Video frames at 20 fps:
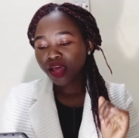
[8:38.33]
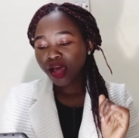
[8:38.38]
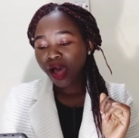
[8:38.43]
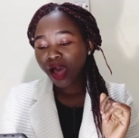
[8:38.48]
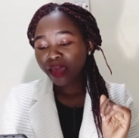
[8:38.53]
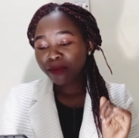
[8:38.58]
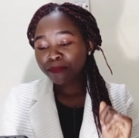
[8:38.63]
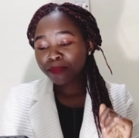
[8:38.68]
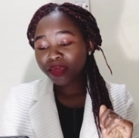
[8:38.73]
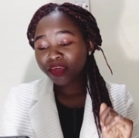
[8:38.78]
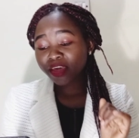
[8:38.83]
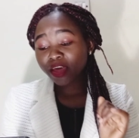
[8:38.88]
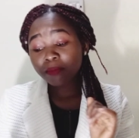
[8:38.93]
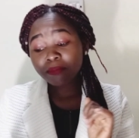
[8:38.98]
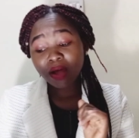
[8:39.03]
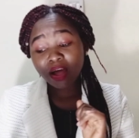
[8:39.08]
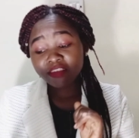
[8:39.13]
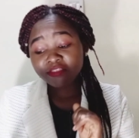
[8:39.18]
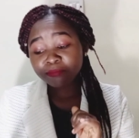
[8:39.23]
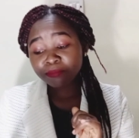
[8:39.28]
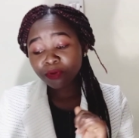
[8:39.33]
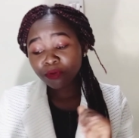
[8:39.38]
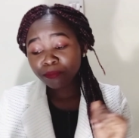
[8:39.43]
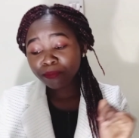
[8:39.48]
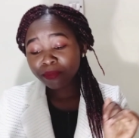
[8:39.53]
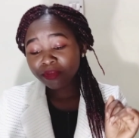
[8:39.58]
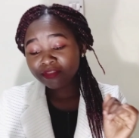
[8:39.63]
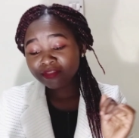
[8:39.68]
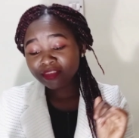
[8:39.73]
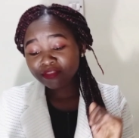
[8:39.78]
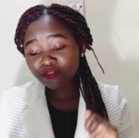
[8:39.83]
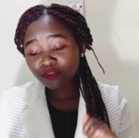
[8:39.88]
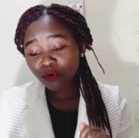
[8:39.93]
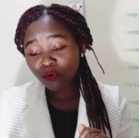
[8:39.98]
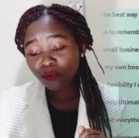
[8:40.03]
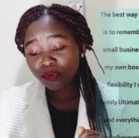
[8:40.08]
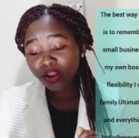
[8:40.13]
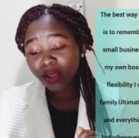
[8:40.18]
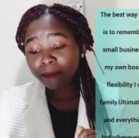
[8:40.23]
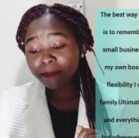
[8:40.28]
I became a small business
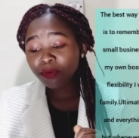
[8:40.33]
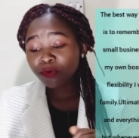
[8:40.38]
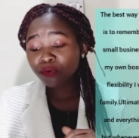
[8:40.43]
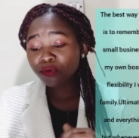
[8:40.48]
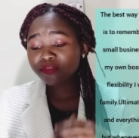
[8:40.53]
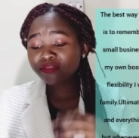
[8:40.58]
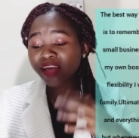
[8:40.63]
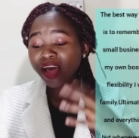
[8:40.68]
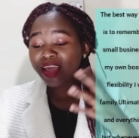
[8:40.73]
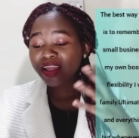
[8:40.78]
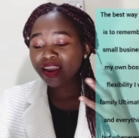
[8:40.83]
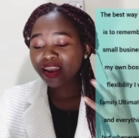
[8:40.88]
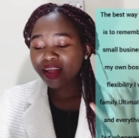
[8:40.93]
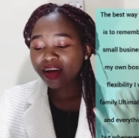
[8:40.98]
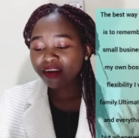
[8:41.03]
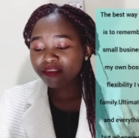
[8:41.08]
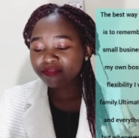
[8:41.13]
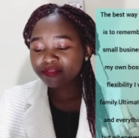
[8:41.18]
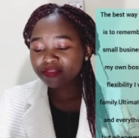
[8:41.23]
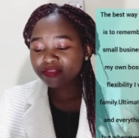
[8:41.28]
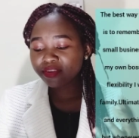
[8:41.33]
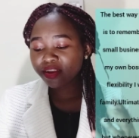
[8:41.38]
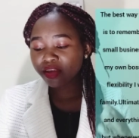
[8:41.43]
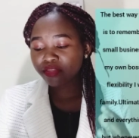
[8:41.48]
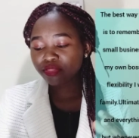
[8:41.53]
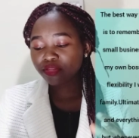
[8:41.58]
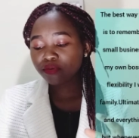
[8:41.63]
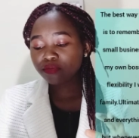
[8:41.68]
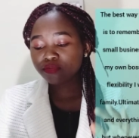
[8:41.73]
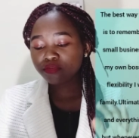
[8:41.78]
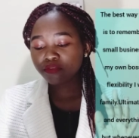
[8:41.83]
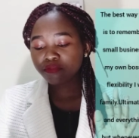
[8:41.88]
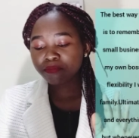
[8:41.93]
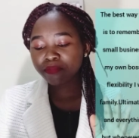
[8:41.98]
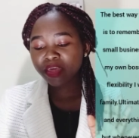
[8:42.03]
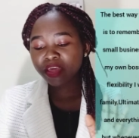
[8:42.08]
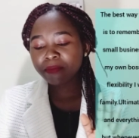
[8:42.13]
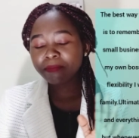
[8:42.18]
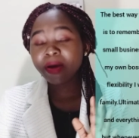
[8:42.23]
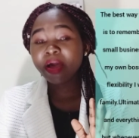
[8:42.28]
owner because I loved the thought of
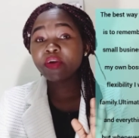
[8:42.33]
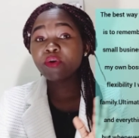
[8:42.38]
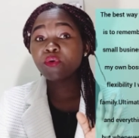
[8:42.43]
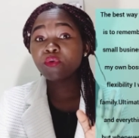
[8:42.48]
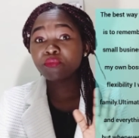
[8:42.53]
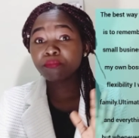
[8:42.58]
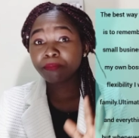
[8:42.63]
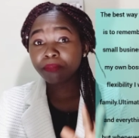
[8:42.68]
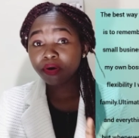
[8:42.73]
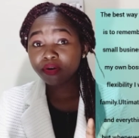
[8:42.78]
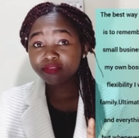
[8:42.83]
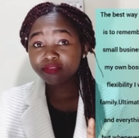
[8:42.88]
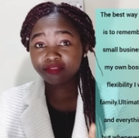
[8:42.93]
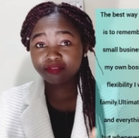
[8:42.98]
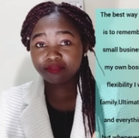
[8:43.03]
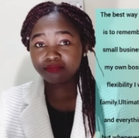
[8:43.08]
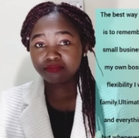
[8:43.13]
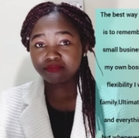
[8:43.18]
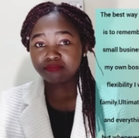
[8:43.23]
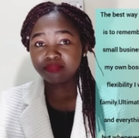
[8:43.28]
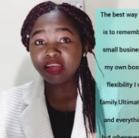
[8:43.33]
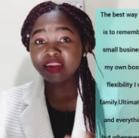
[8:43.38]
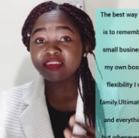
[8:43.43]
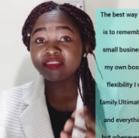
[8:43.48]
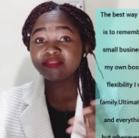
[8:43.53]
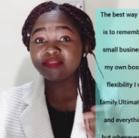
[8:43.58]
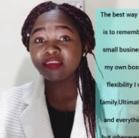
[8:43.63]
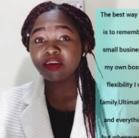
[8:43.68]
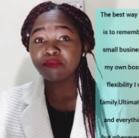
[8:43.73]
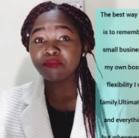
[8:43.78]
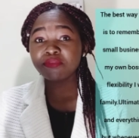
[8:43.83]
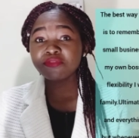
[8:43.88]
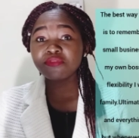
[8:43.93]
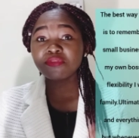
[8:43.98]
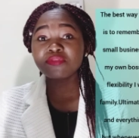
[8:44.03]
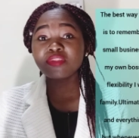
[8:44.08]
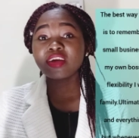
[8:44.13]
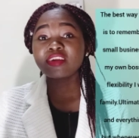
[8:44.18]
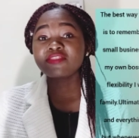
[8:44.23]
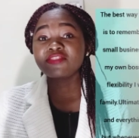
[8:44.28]
being my own boss. That is the
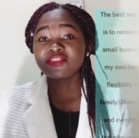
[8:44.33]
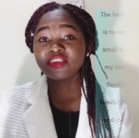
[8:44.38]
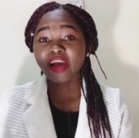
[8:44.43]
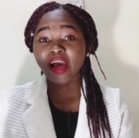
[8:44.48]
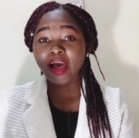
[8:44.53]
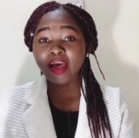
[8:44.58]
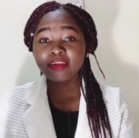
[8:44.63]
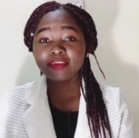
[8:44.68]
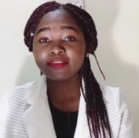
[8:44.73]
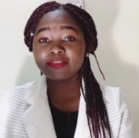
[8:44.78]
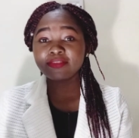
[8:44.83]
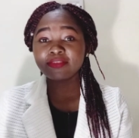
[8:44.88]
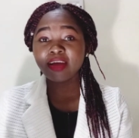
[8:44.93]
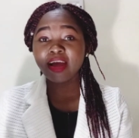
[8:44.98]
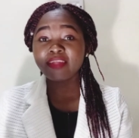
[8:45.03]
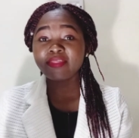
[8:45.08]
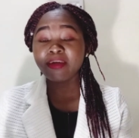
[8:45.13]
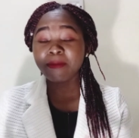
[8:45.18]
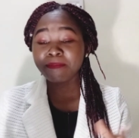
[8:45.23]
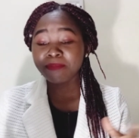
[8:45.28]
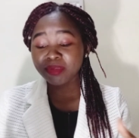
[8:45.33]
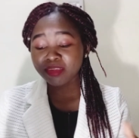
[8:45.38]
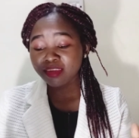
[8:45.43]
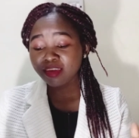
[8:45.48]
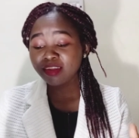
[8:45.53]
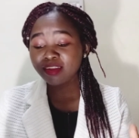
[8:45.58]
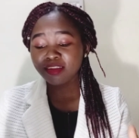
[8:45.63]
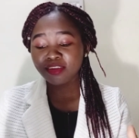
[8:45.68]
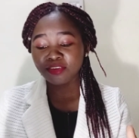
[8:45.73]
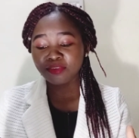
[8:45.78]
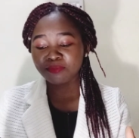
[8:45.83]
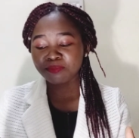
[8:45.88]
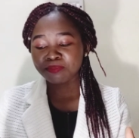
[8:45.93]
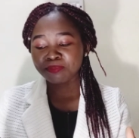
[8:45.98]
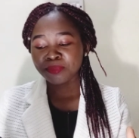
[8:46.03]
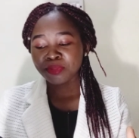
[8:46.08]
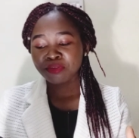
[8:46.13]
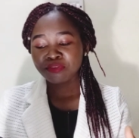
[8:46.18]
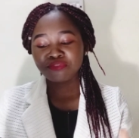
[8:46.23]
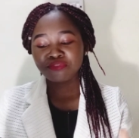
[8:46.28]
reason that she had at the beginning.
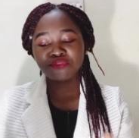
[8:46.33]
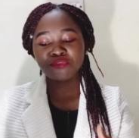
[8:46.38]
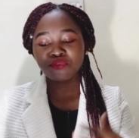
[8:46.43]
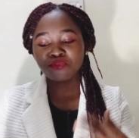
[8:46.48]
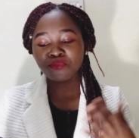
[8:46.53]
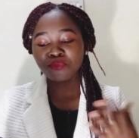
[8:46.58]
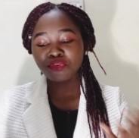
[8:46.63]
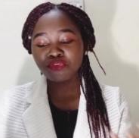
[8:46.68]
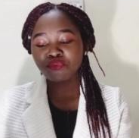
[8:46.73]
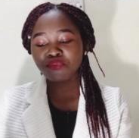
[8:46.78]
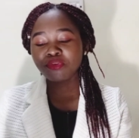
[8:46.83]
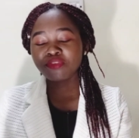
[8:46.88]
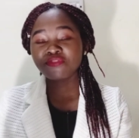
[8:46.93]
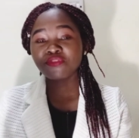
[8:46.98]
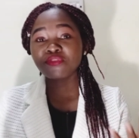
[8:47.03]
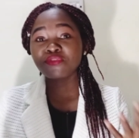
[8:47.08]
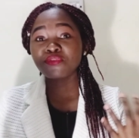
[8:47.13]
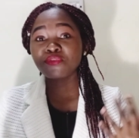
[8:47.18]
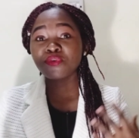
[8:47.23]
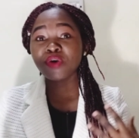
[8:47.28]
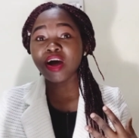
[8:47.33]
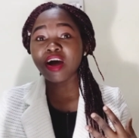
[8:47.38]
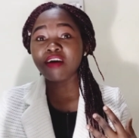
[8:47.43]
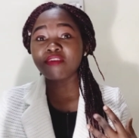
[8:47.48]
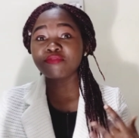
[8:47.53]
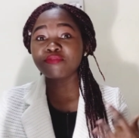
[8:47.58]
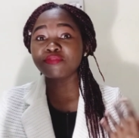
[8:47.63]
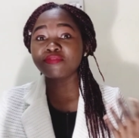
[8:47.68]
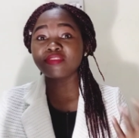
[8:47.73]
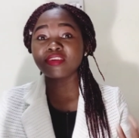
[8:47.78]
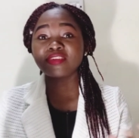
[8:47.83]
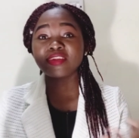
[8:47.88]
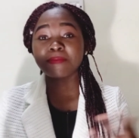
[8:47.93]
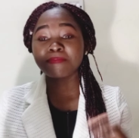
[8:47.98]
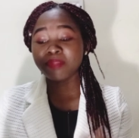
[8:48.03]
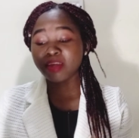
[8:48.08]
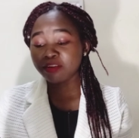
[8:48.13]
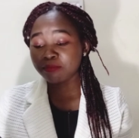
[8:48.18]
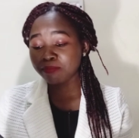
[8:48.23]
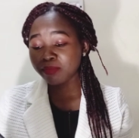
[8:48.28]
So which reason do you have to set up
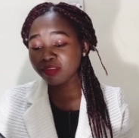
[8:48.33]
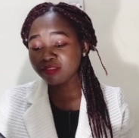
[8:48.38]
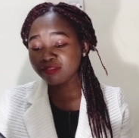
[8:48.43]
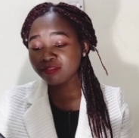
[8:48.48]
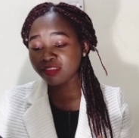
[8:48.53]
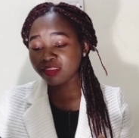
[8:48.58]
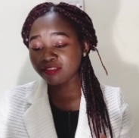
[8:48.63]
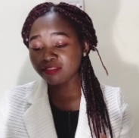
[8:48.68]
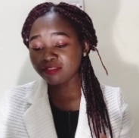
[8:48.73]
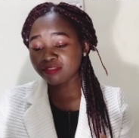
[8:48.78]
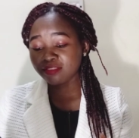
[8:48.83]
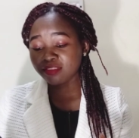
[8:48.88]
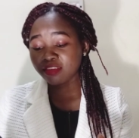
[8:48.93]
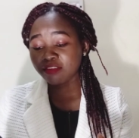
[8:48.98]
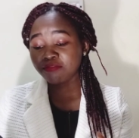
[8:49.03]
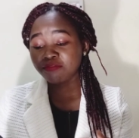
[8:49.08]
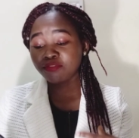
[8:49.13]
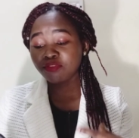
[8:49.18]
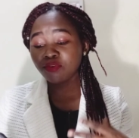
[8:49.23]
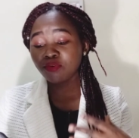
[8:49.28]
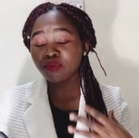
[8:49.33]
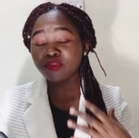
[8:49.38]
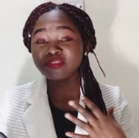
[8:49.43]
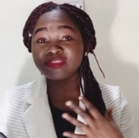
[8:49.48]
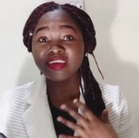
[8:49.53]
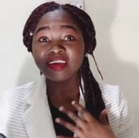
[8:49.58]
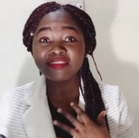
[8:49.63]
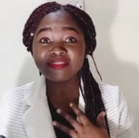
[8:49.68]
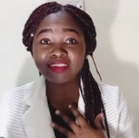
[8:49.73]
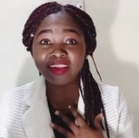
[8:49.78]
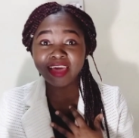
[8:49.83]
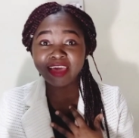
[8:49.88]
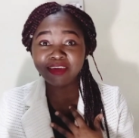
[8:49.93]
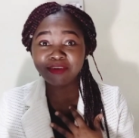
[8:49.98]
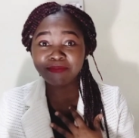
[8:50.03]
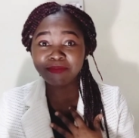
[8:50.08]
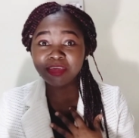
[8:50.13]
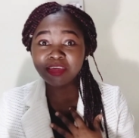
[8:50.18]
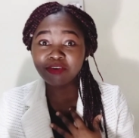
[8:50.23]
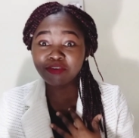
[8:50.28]
that business? If you're just like
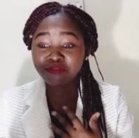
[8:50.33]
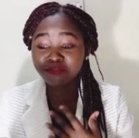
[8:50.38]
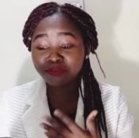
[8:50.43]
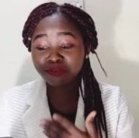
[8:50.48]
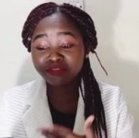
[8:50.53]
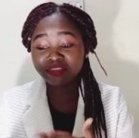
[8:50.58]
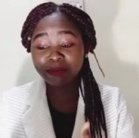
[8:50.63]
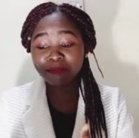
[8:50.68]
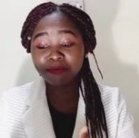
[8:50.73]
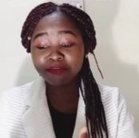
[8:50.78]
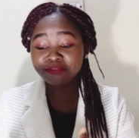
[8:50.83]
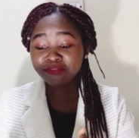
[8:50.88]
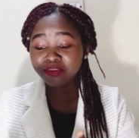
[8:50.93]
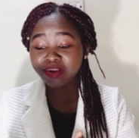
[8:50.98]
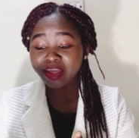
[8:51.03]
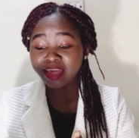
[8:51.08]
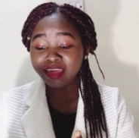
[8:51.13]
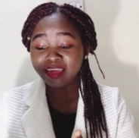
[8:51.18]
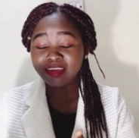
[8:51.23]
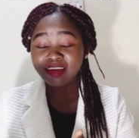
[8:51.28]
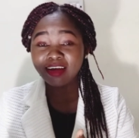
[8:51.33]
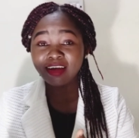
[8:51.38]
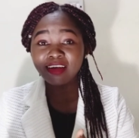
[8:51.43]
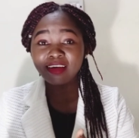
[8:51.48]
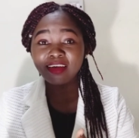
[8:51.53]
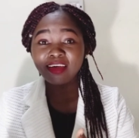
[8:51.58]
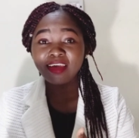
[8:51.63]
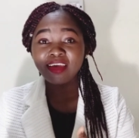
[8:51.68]
me, of course I'm also like her.